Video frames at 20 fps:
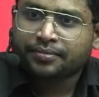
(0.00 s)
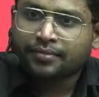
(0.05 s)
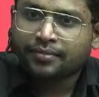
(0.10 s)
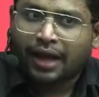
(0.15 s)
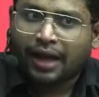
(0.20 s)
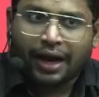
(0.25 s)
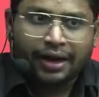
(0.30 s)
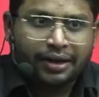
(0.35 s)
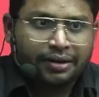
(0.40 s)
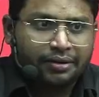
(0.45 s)

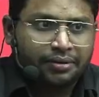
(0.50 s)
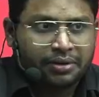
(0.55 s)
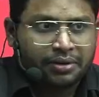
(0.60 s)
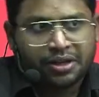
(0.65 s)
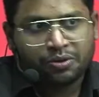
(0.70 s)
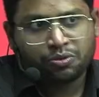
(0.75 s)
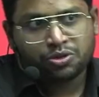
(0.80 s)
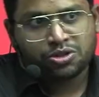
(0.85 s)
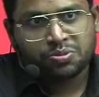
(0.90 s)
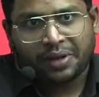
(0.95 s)
And he
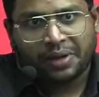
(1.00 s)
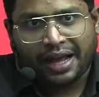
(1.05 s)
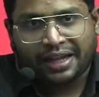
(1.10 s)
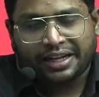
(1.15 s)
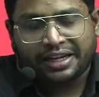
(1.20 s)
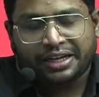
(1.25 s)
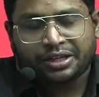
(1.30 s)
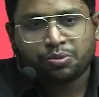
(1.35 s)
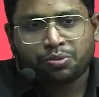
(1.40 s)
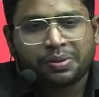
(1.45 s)
was
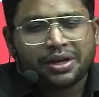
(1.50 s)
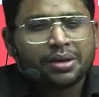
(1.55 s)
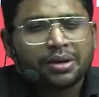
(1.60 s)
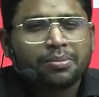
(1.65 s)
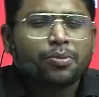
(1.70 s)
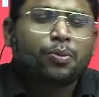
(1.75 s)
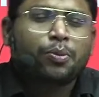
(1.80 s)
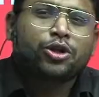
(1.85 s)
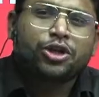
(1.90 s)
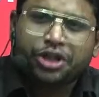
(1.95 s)
planning to become a
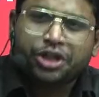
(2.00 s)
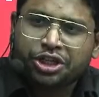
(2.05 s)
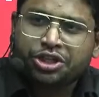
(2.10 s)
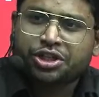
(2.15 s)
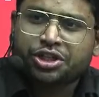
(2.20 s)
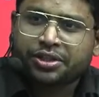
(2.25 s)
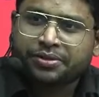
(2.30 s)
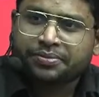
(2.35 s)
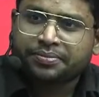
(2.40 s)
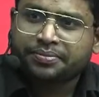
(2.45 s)

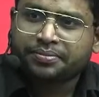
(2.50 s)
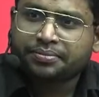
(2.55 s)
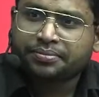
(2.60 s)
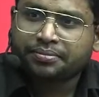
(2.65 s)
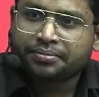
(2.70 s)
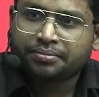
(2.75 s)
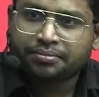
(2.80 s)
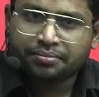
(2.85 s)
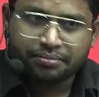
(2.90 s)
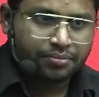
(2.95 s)
politician,
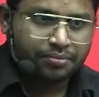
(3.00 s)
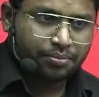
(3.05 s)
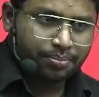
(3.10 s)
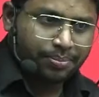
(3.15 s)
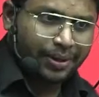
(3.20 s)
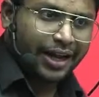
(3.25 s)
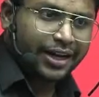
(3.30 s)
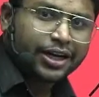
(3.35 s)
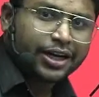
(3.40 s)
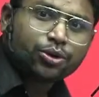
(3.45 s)

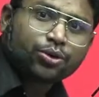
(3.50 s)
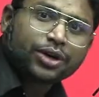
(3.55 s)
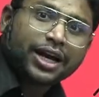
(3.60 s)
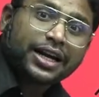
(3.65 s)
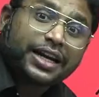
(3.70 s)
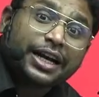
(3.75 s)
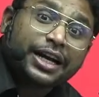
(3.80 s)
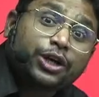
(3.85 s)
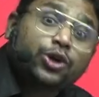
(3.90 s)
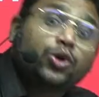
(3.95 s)
planning to get
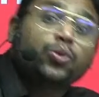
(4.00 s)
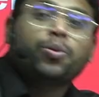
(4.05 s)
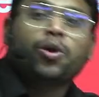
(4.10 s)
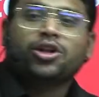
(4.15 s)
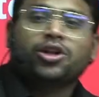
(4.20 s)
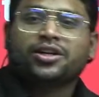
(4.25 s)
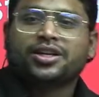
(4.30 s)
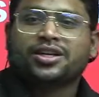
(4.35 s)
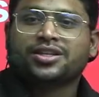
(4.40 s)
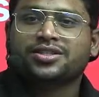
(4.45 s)
into
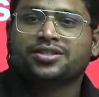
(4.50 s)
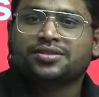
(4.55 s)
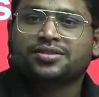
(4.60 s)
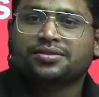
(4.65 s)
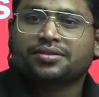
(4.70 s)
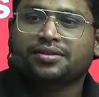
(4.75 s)
politics.